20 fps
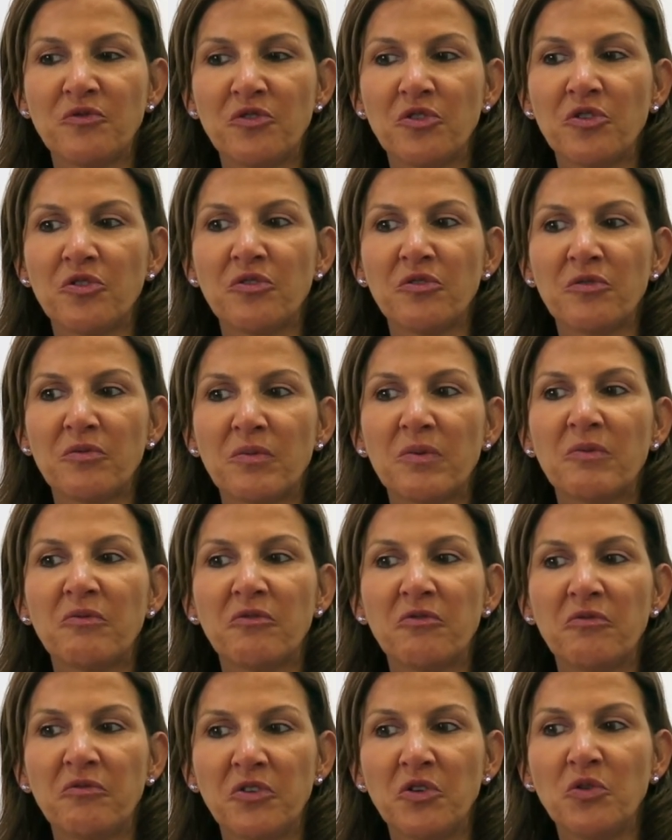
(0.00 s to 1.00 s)
for a
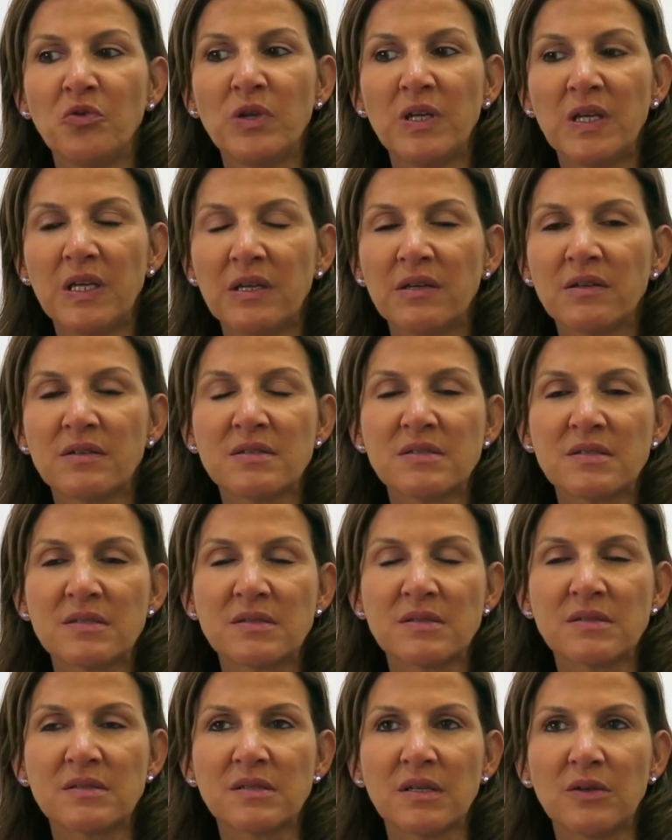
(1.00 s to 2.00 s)
few
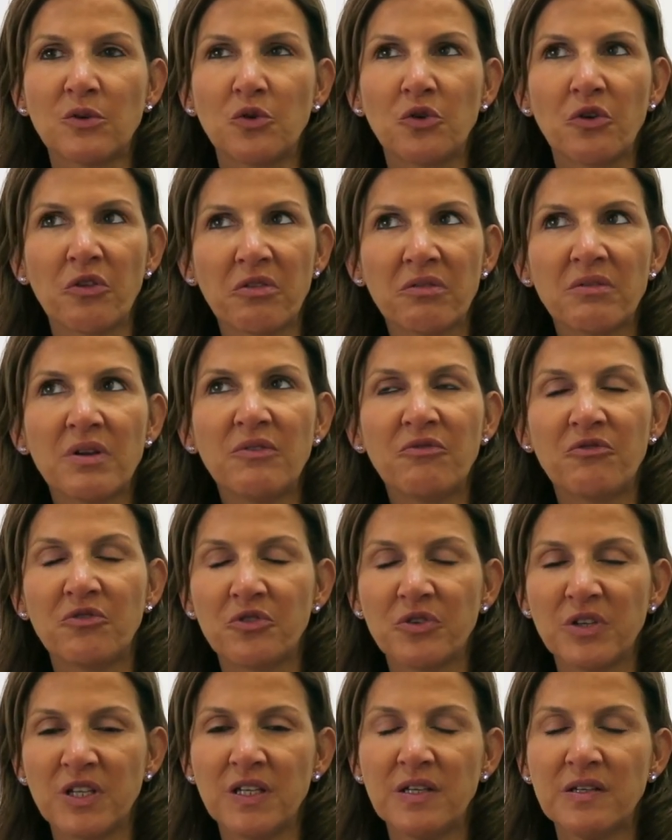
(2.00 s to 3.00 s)
years or
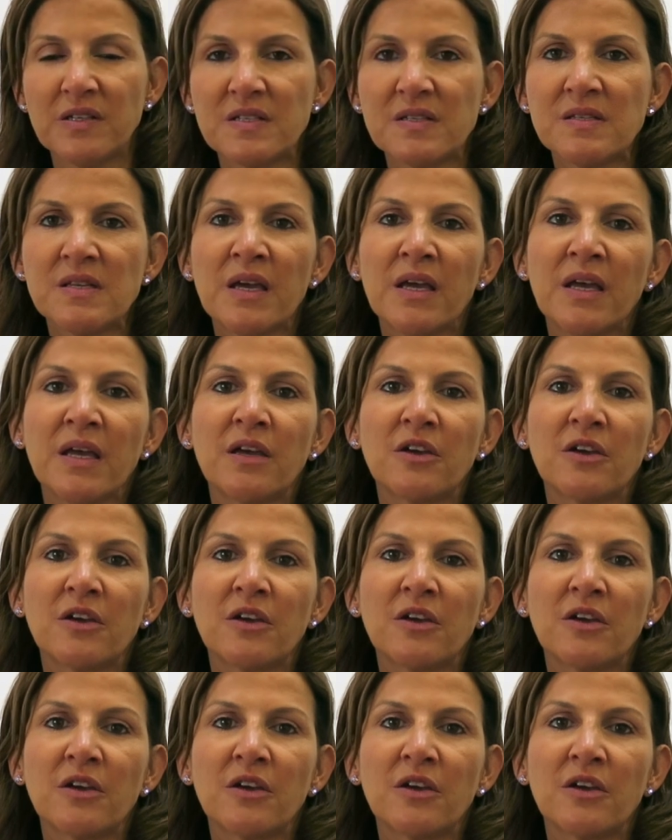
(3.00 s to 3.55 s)
3-4 years,